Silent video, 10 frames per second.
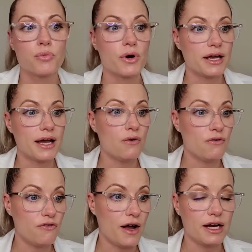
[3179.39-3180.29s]

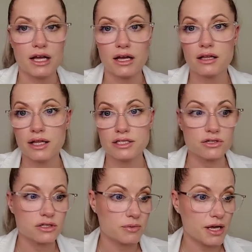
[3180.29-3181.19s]
breakout fighting
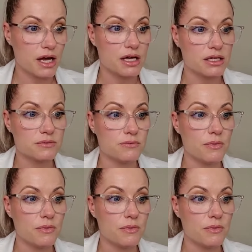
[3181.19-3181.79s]
cleansers because